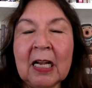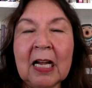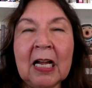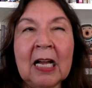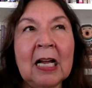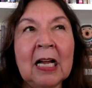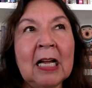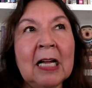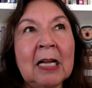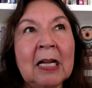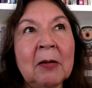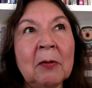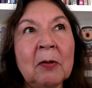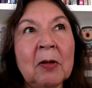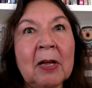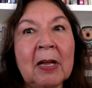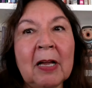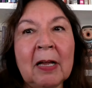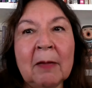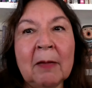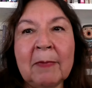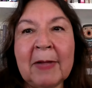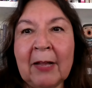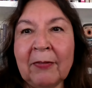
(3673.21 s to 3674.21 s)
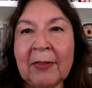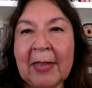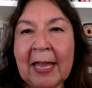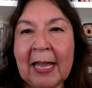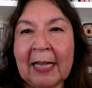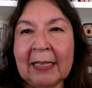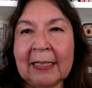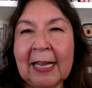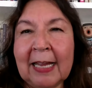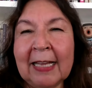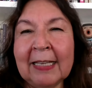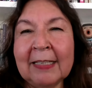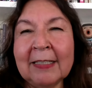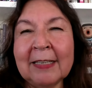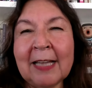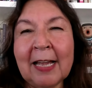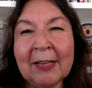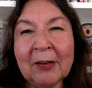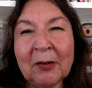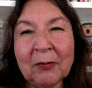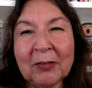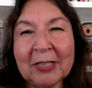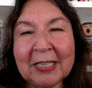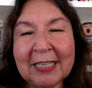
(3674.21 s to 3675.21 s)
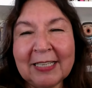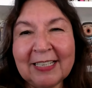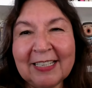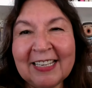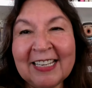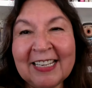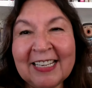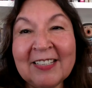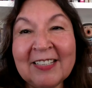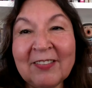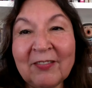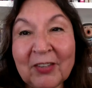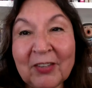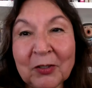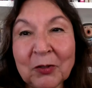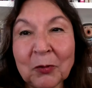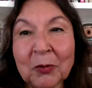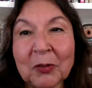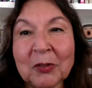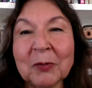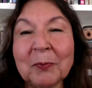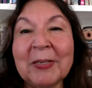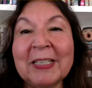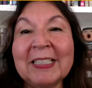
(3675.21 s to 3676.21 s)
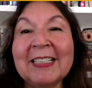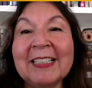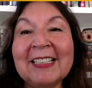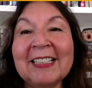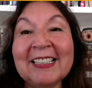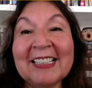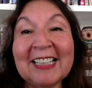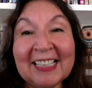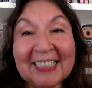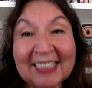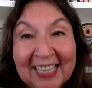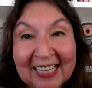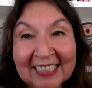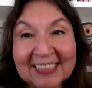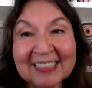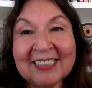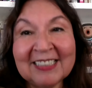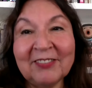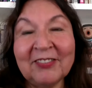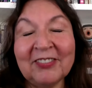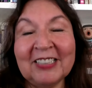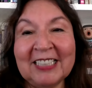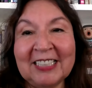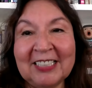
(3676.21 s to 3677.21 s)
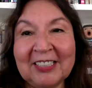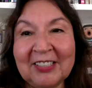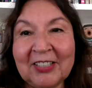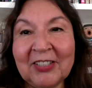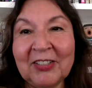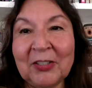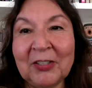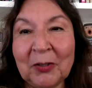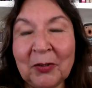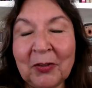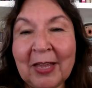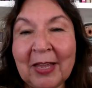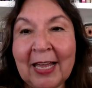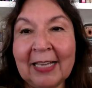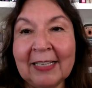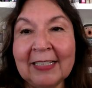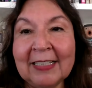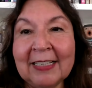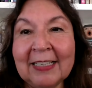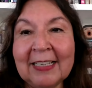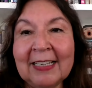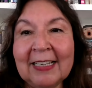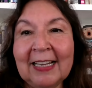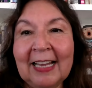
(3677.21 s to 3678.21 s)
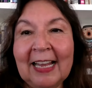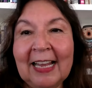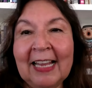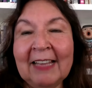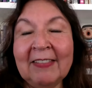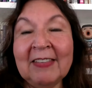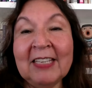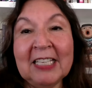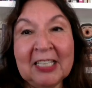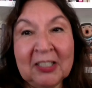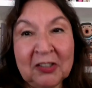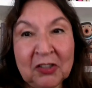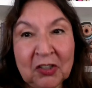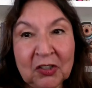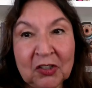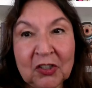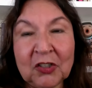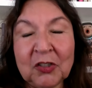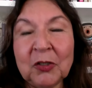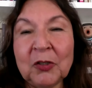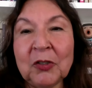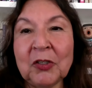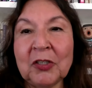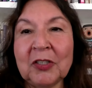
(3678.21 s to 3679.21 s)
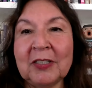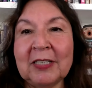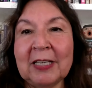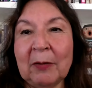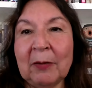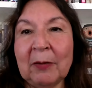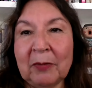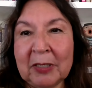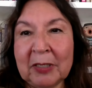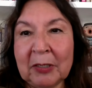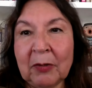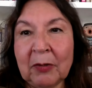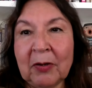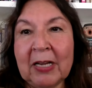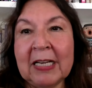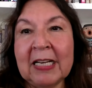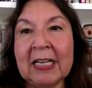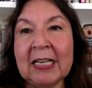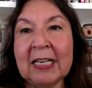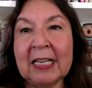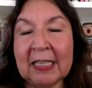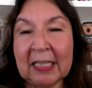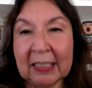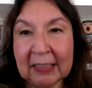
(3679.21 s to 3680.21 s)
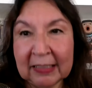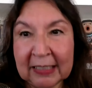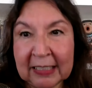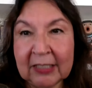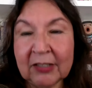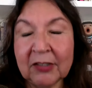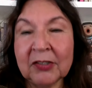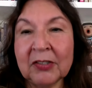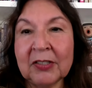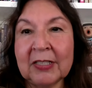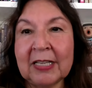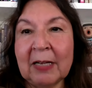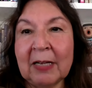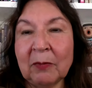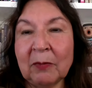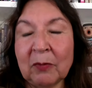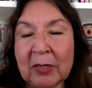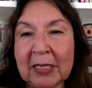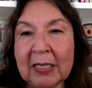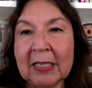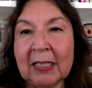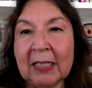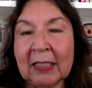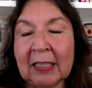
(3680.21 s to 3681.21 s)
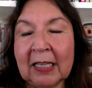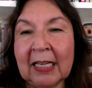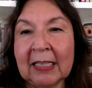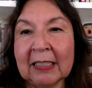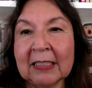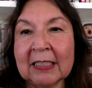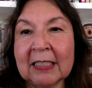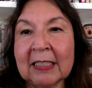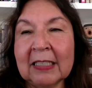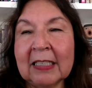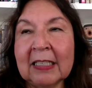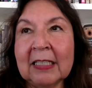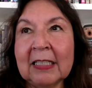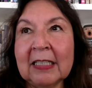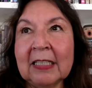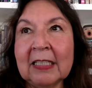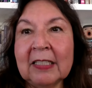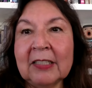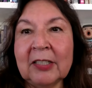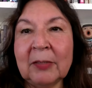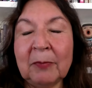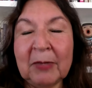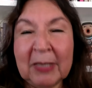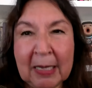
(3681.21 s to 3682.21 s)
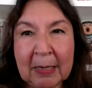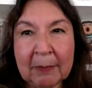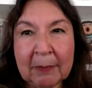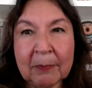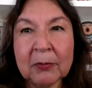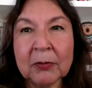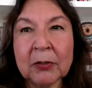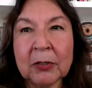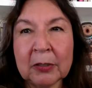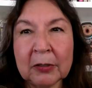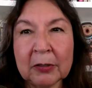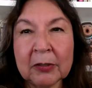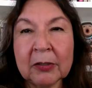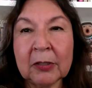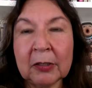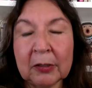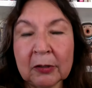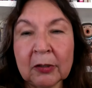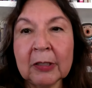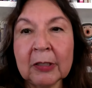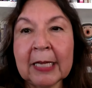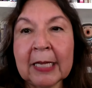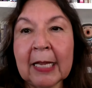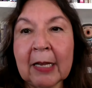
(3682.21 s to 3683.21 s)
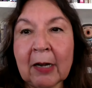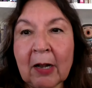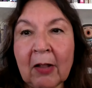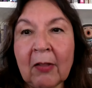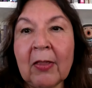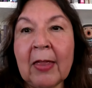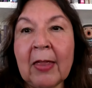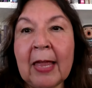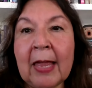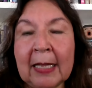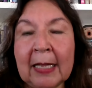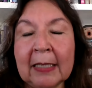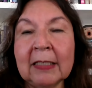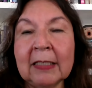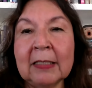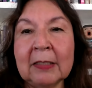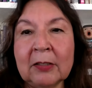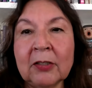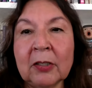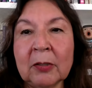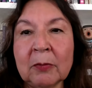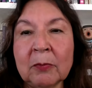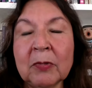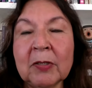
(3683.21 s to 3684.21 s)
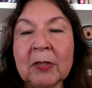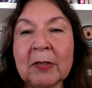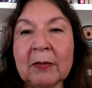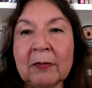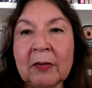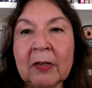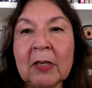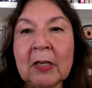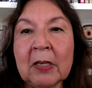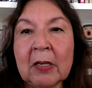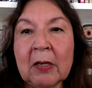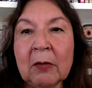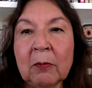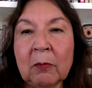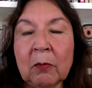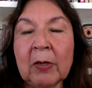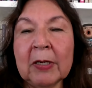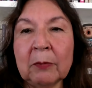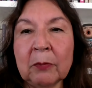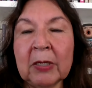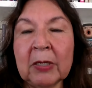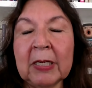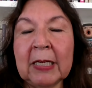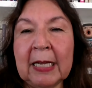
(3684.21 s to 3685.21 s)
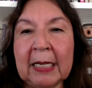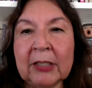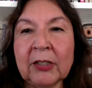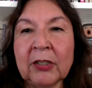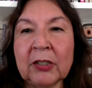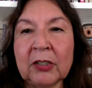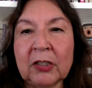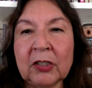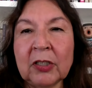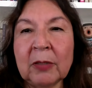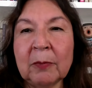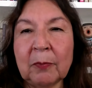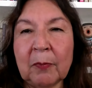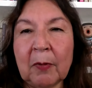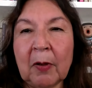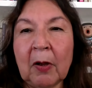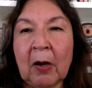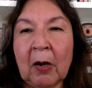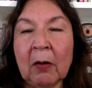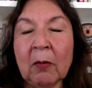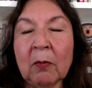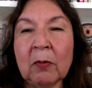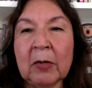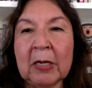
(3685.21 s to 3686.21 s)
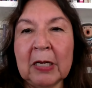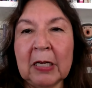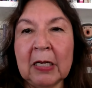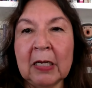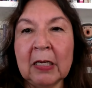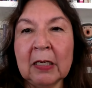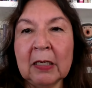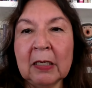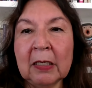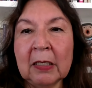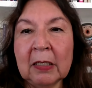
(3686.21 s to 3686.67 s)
uh, about that, and not only individuals but collectively to do that, and the institutions that we created and the leaders that we elect, to be able to to look at all that in terms of what a relationship are we